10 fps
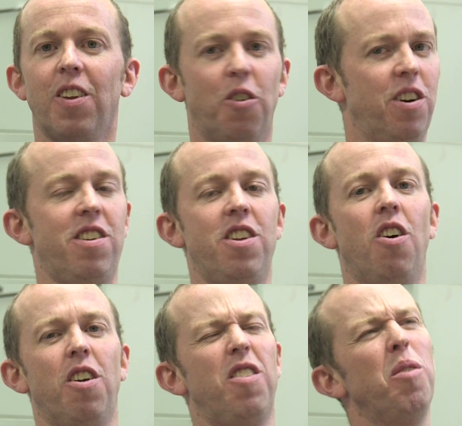Or is it
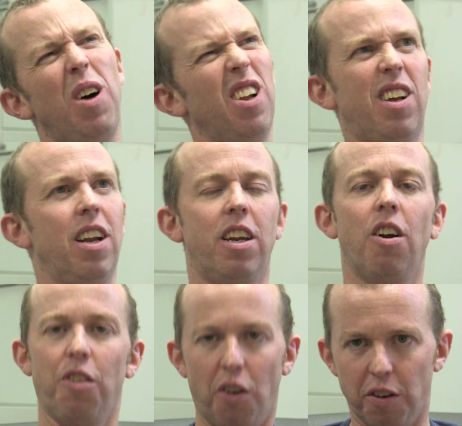none of them? Well, clearly
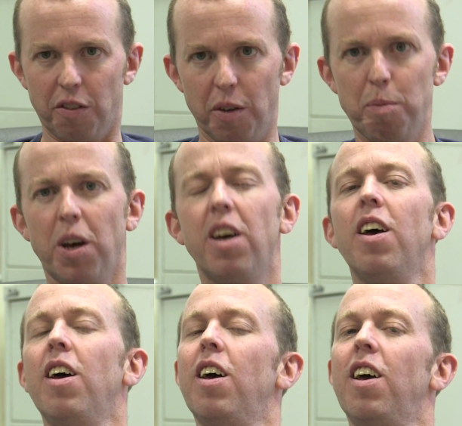not none of them, but
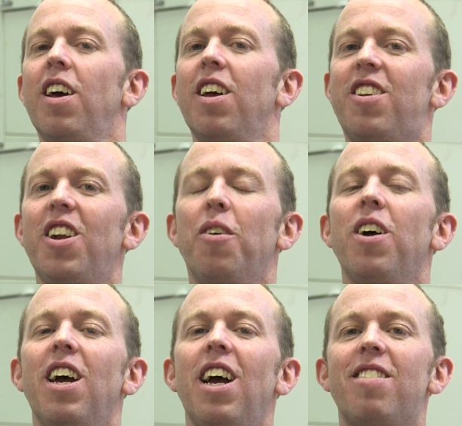
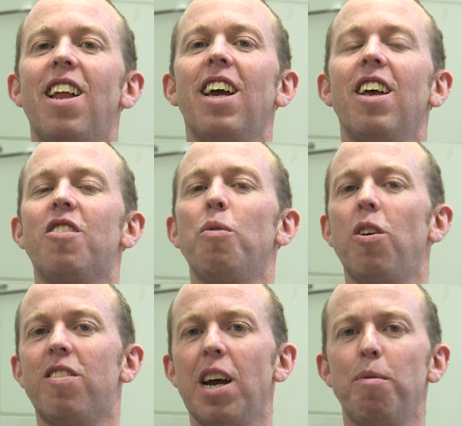it's like, so
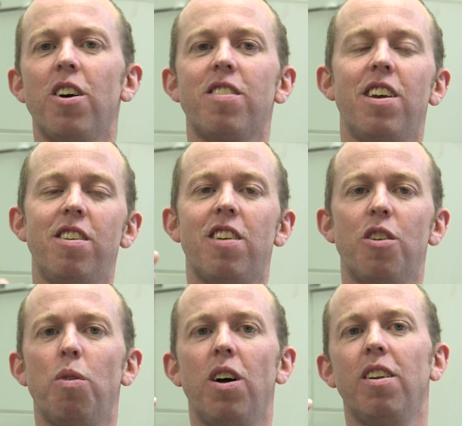what Tegmark says, he
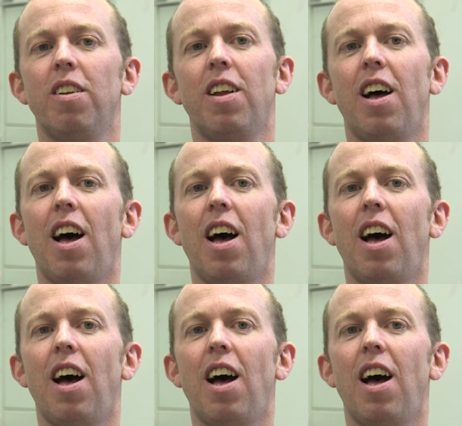says, well,